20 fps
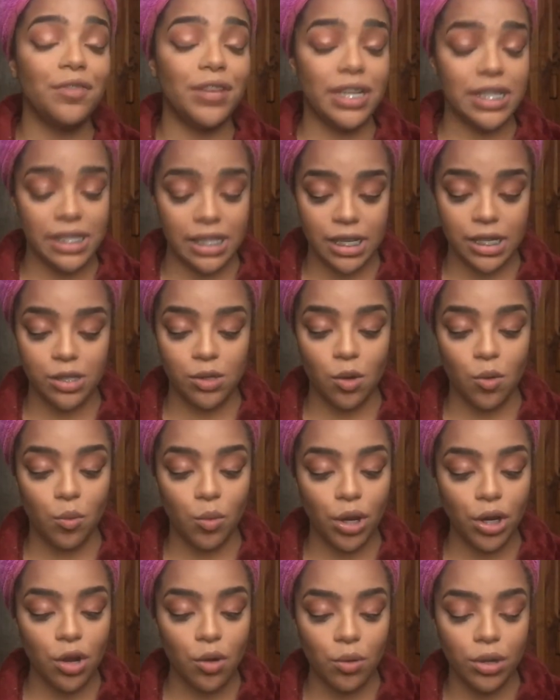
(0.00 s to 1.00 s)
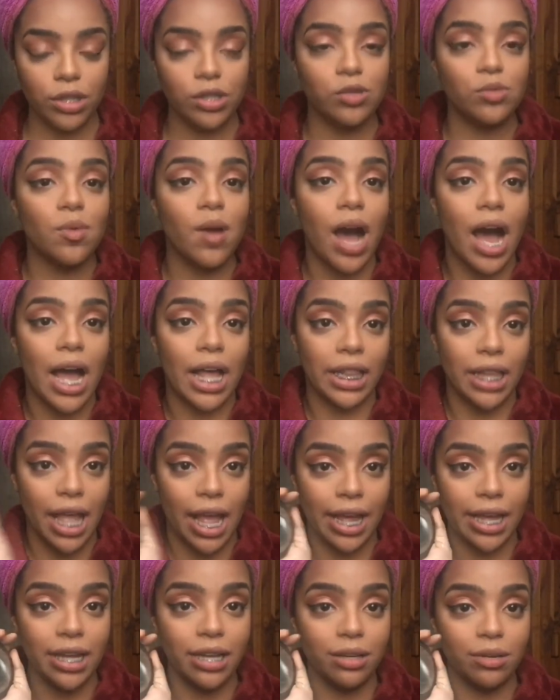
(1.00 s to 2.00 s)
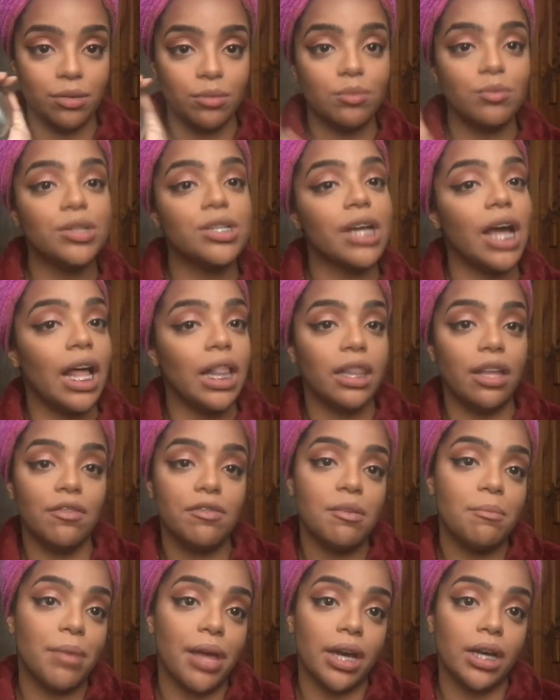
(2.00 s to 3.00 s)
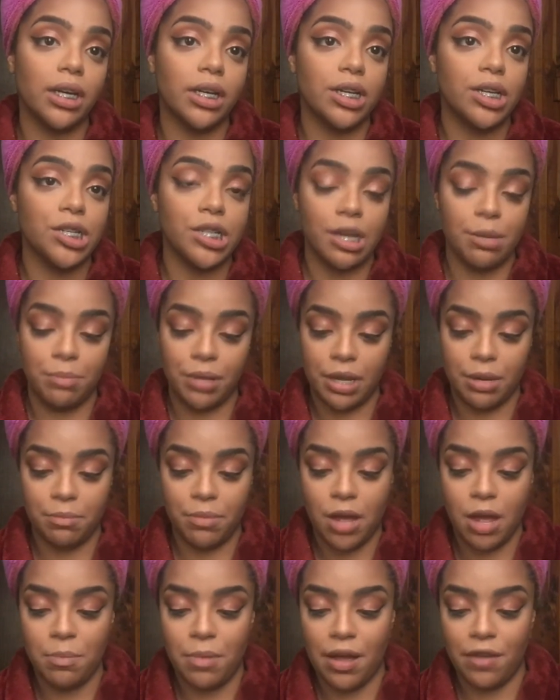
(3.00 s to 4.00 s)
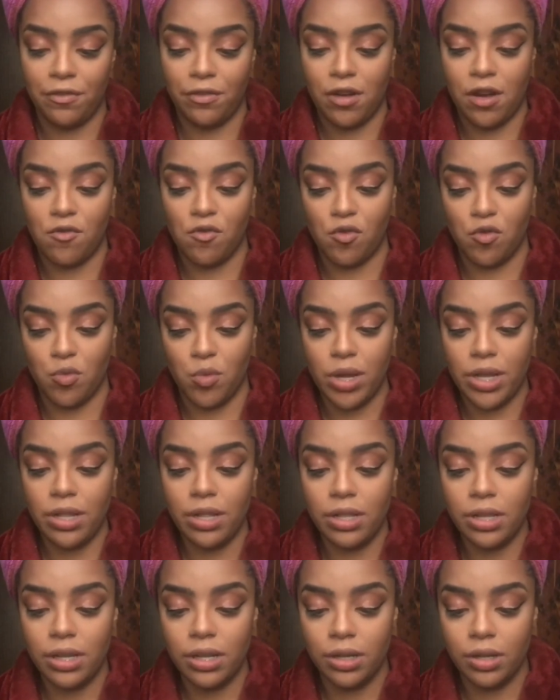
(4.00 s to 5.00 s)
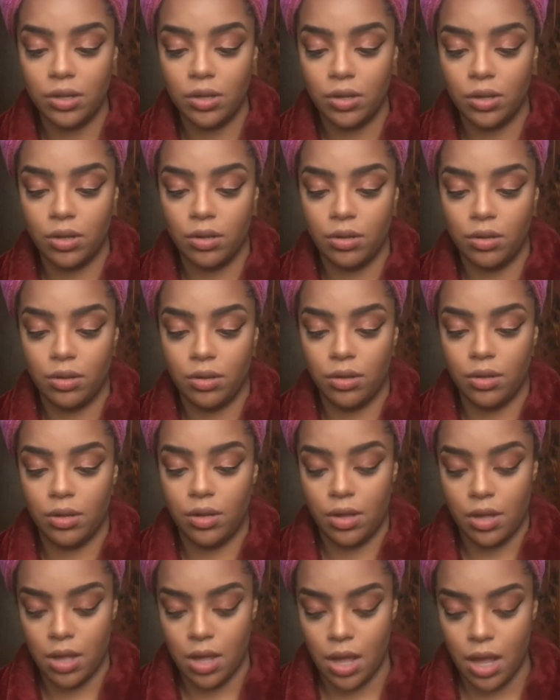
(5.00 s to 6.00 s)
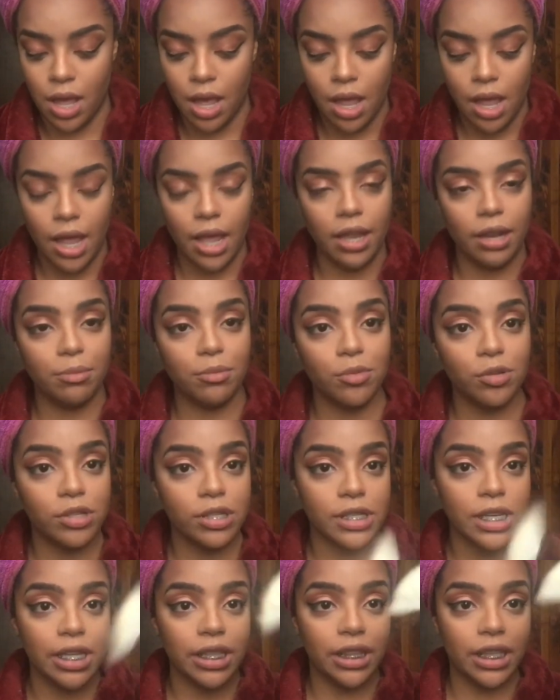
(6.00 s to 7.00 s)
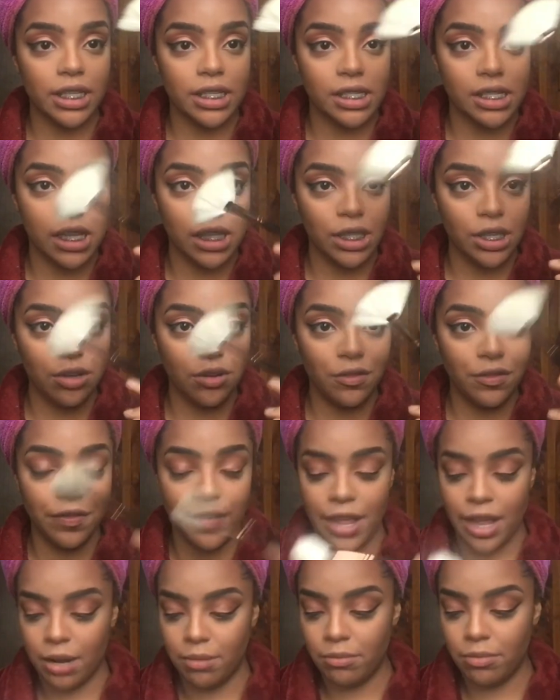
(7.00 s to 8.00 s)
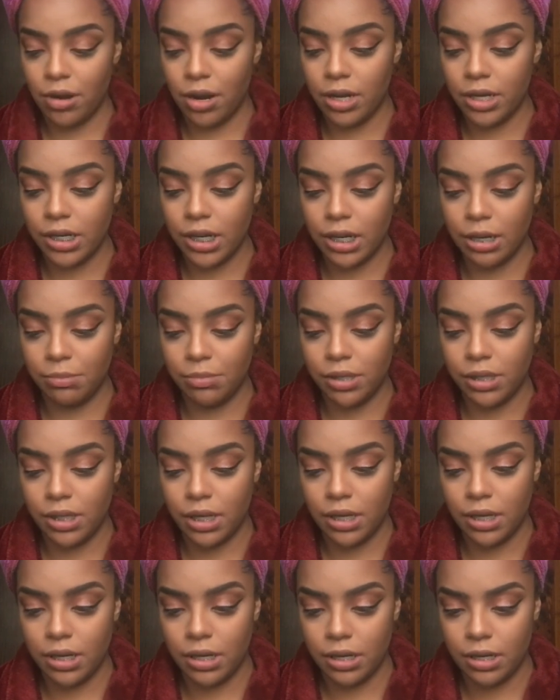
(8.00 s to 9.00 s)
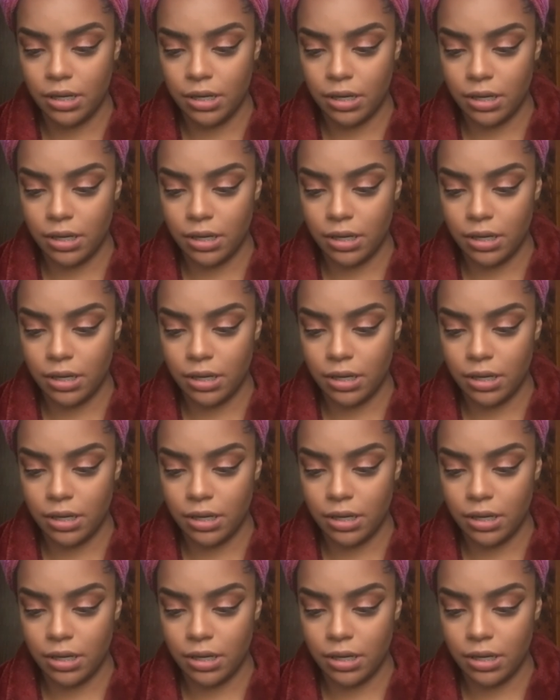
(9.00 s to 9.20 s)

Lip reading: face is we're going to highlight, which I love the BECCA Champagne Pop. I forever will. And I'm going to take this little fan brush and I'm just gonna